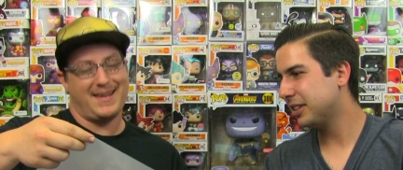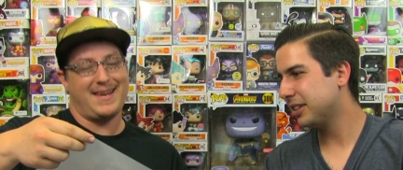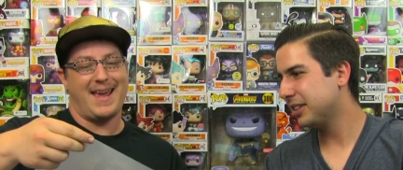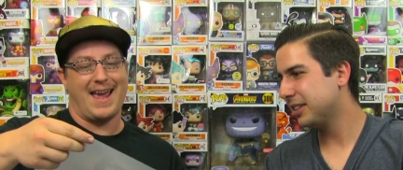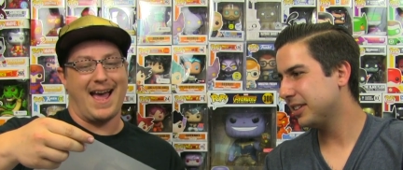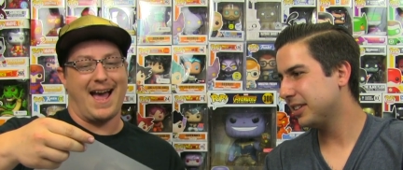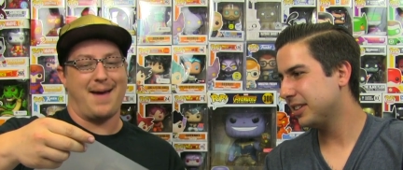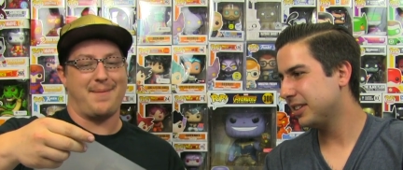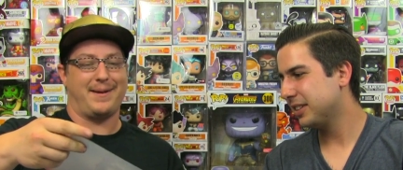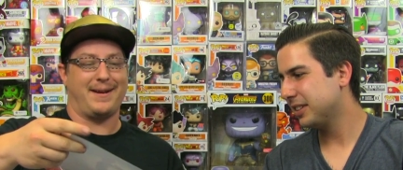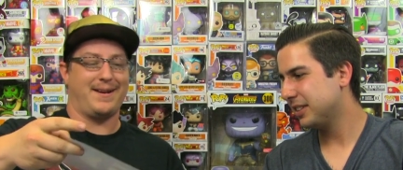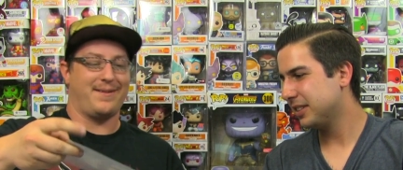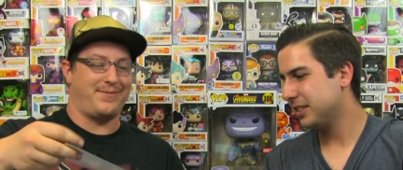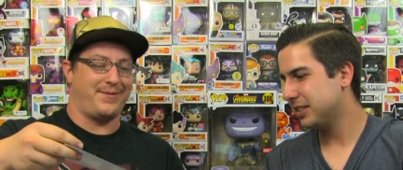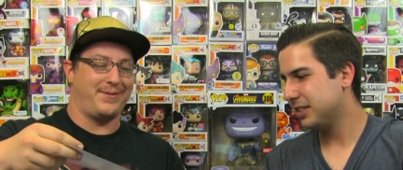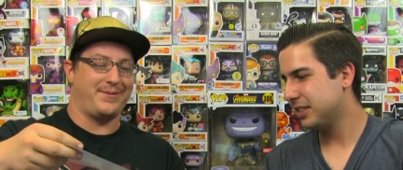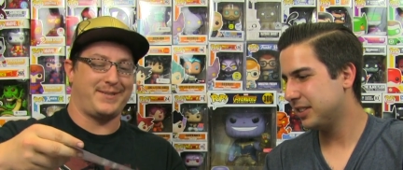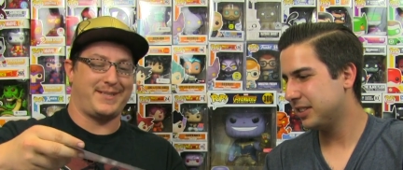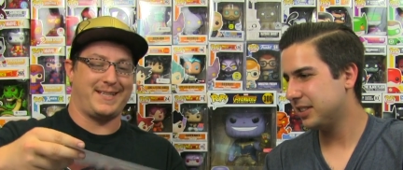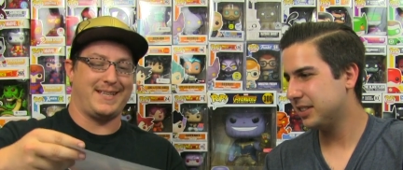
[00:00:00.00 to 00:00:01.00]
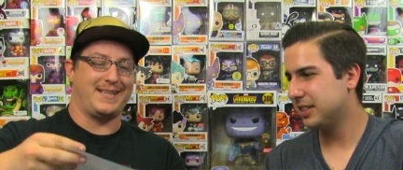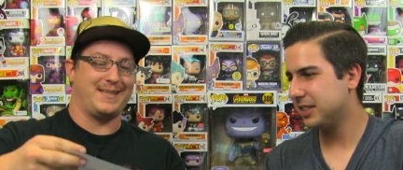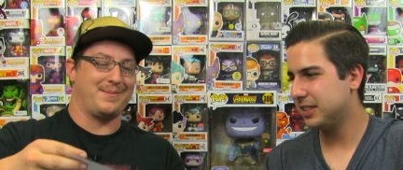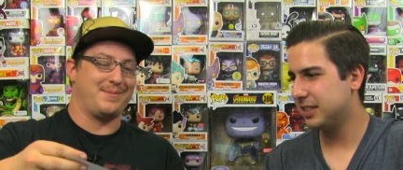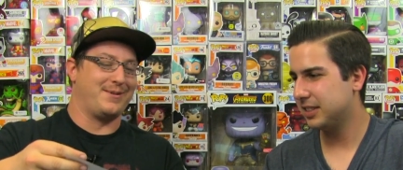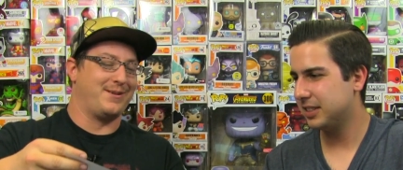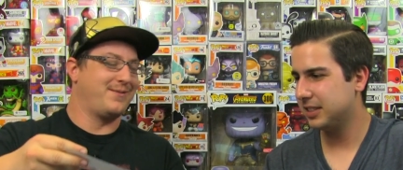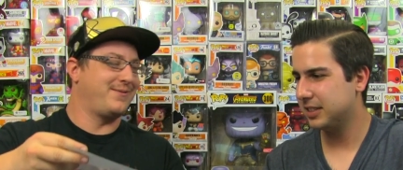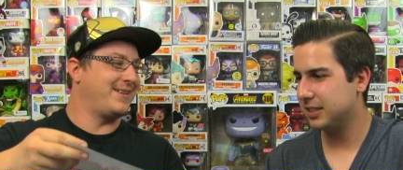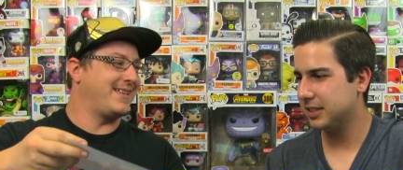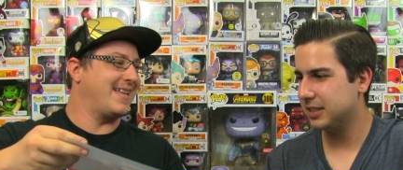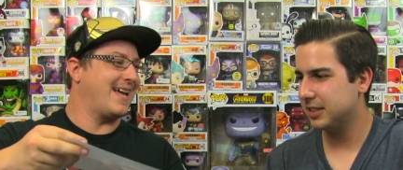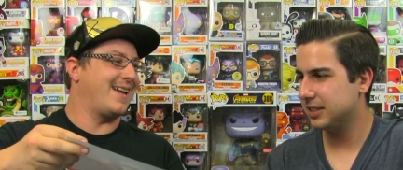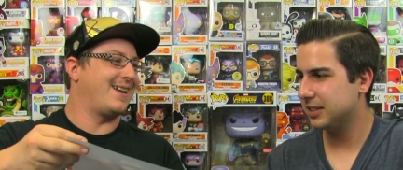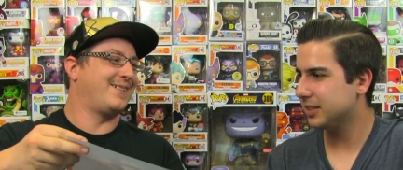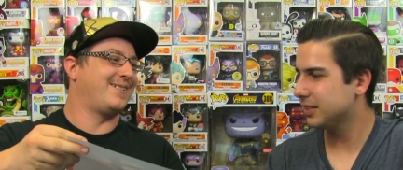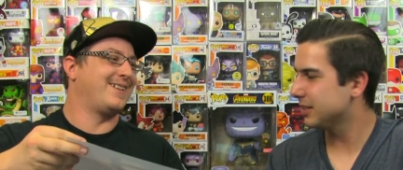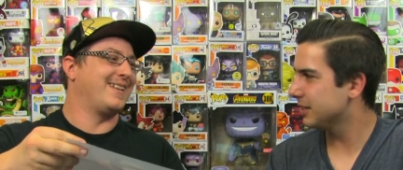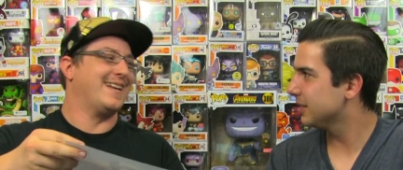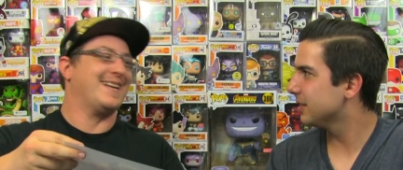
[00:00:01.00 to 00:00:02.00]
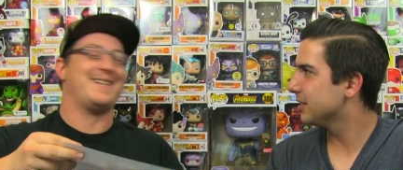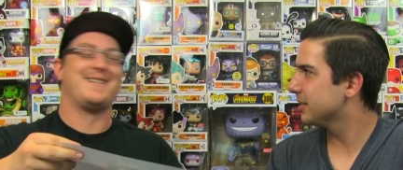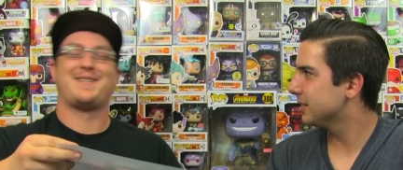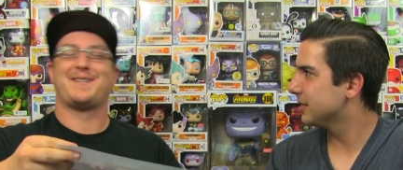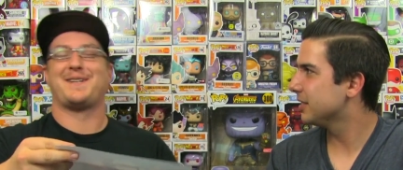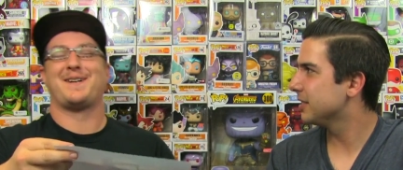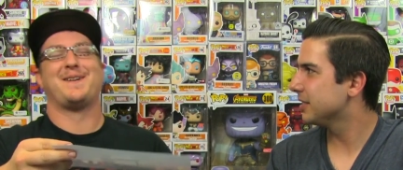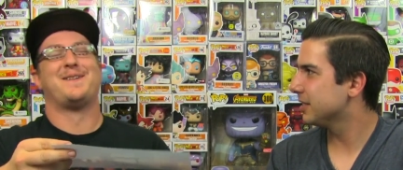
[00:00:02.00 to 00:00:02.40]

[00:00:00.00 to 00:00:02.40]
Speaker 1: Yeah, I mean, if you've seen the movie, that whole intro